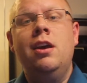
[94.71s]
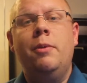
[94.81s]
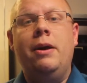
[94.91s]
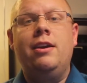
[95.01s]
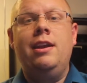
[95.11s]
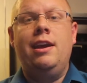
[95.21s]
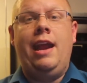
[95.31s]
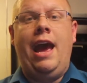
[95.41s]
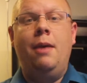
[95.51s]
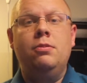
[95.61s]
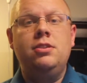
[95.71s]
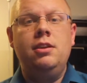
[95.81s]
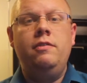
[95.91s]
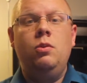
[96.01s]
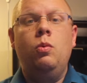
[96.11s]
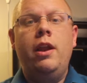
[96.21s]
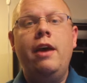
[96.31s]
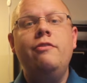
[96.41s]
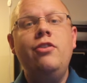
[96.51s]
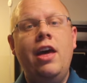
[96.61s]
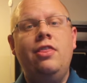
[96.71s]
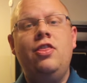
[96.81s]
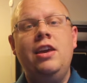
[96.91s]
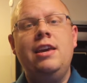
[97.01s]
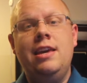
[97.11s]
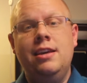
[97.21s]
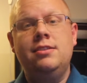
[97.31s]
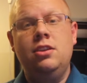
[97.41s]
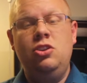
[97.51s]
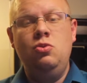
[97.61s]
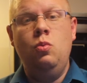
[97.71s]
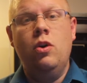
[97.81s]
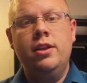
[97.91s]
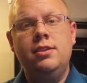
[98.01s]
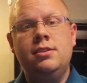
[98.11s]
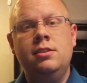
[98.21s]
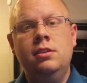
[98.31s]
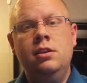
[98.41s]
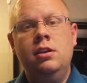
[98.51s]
about getting an Apple TV, whatever that thing is that you want.